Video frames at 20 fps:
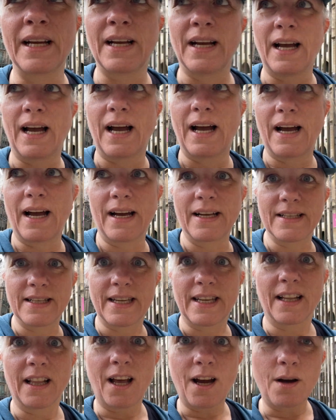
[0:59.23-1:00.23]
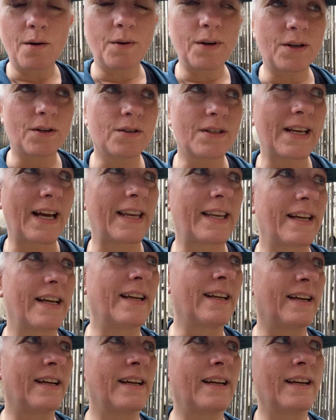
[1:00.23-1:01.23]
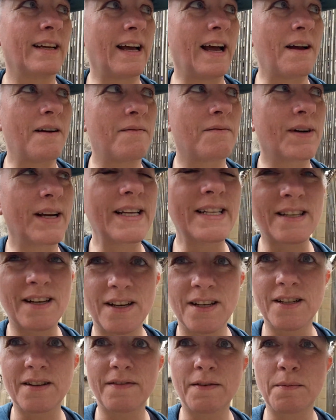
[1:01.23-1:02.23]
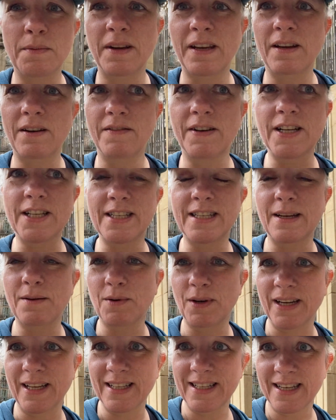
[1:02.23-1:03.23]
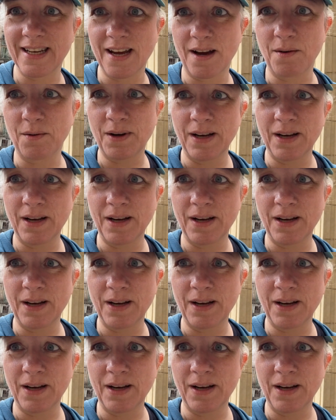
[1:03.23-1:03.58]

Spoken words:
and said hello, and also had a researcher from a university wanting to know